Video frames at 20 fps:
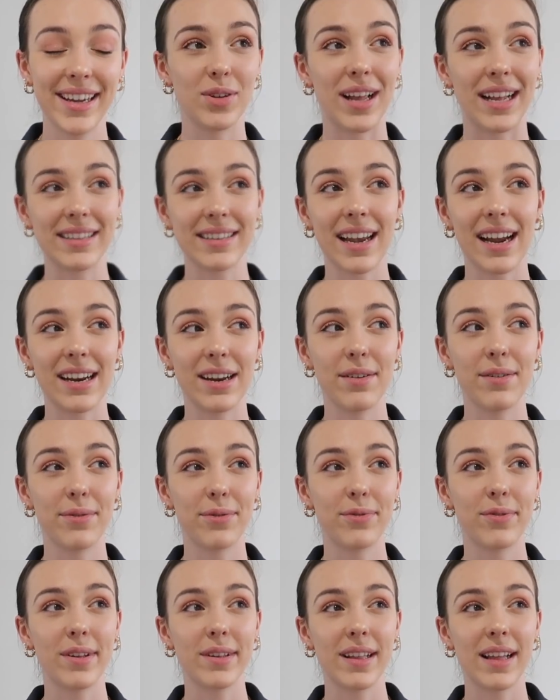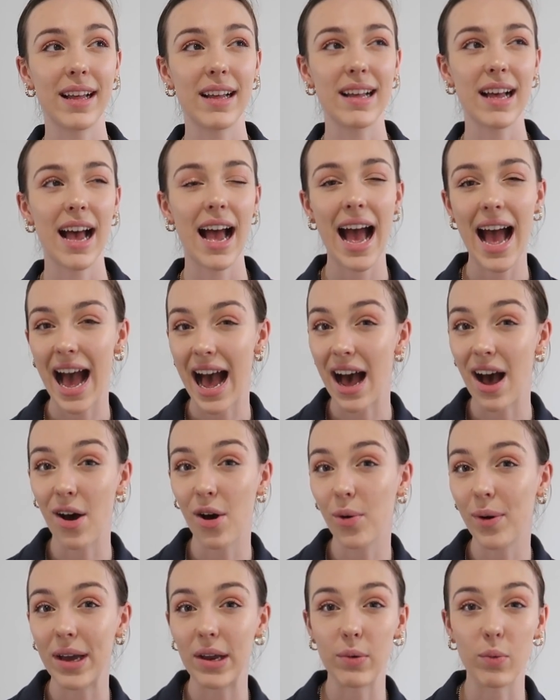So that's kind of
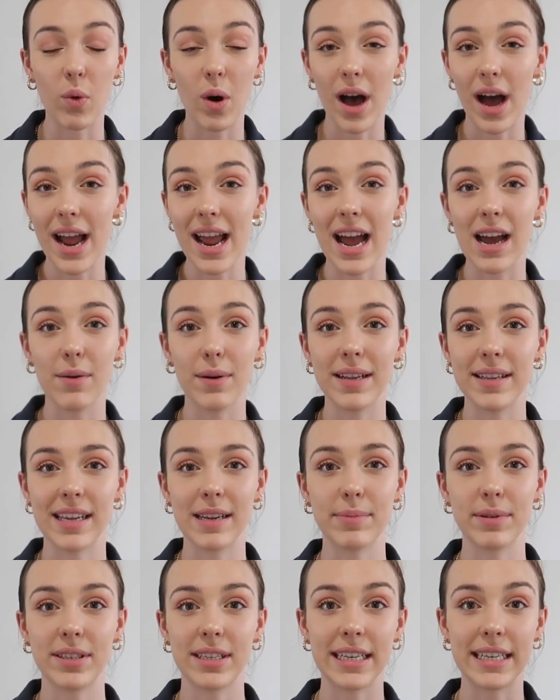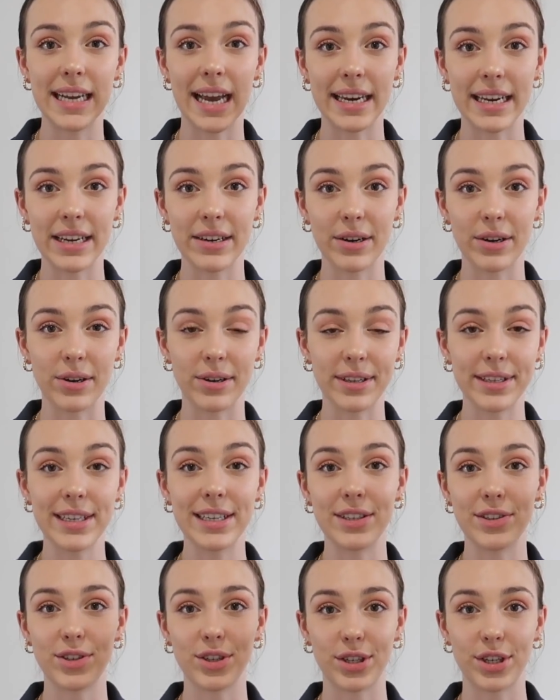how and why I was able to get in early
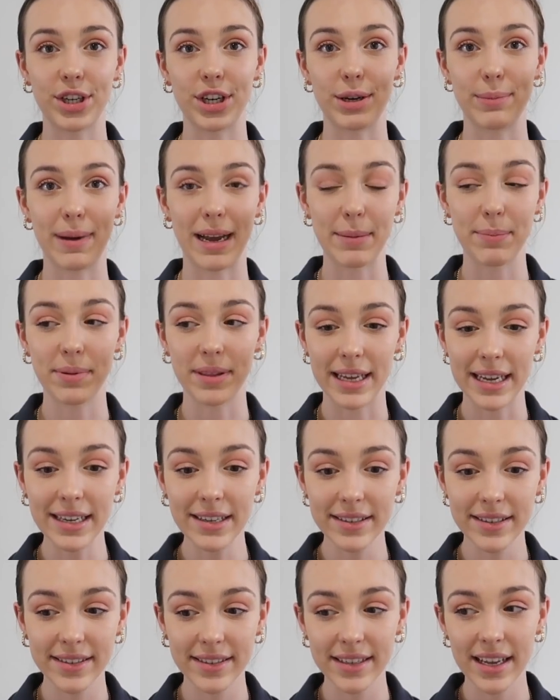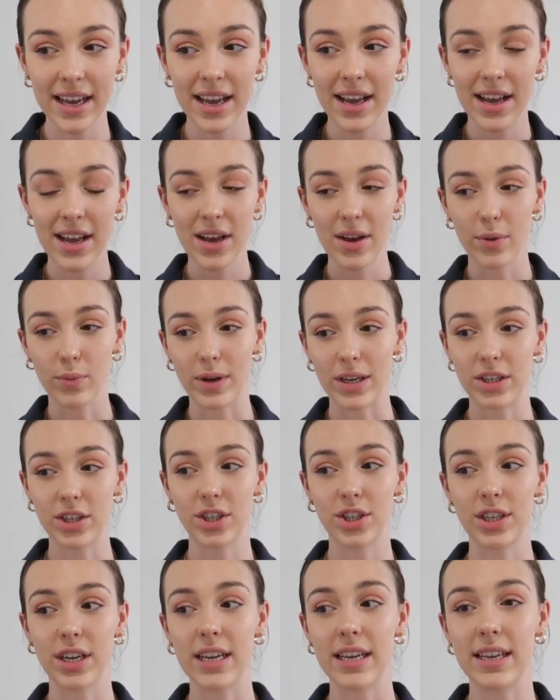and secure my place,
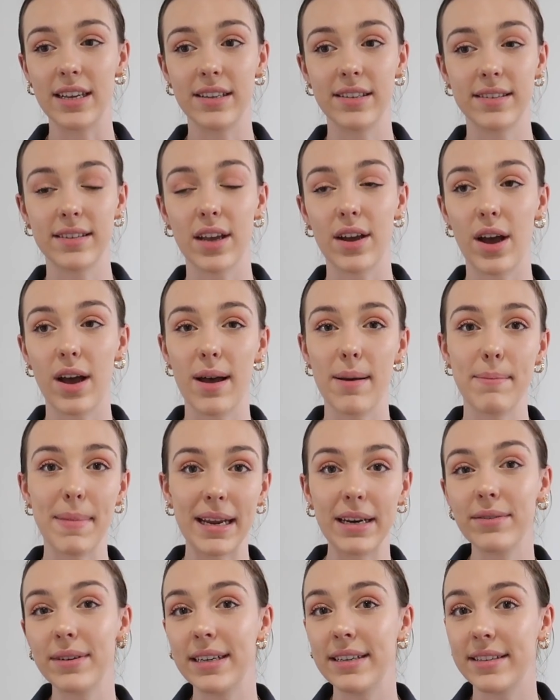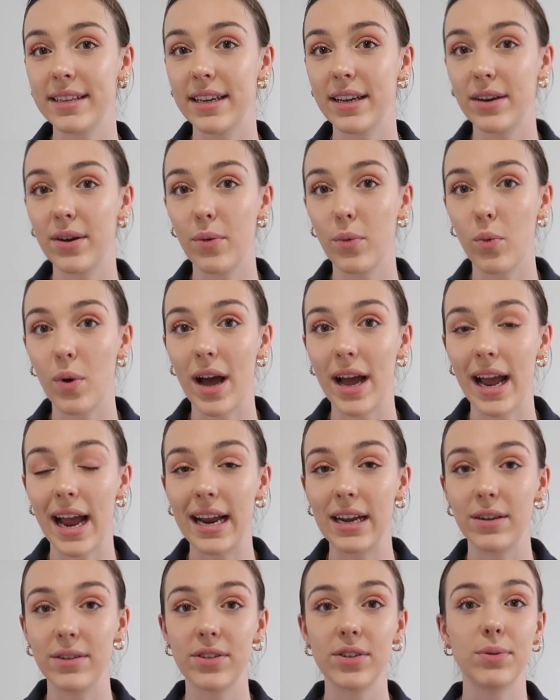which is a main reason why
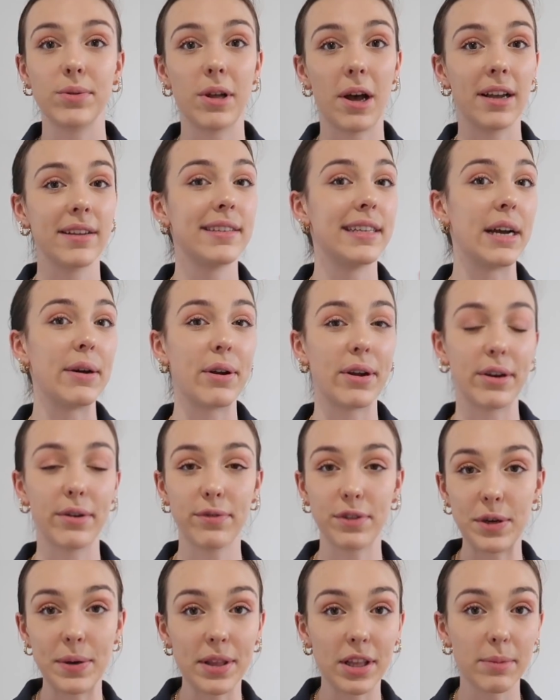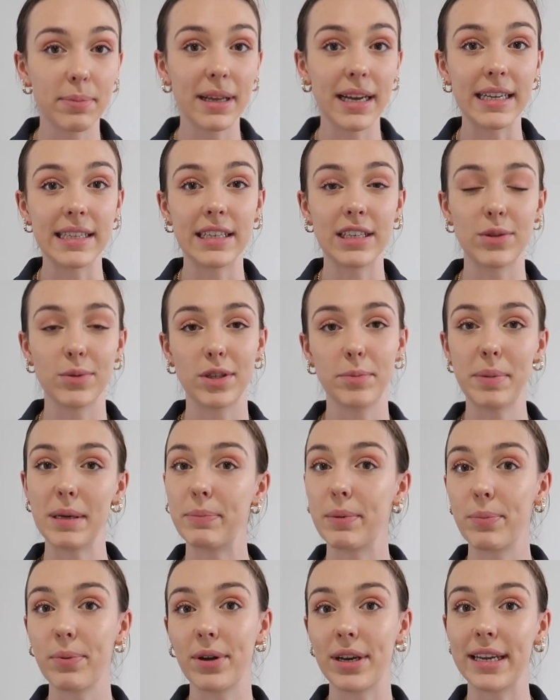I also lost out on a few other places, was
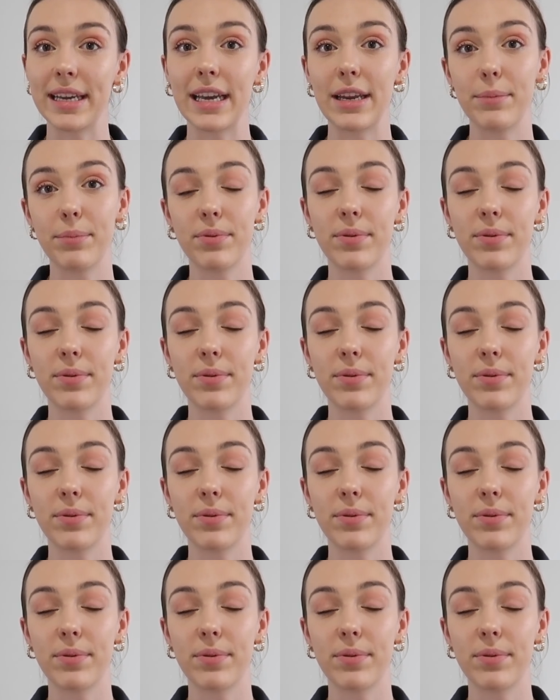people putting in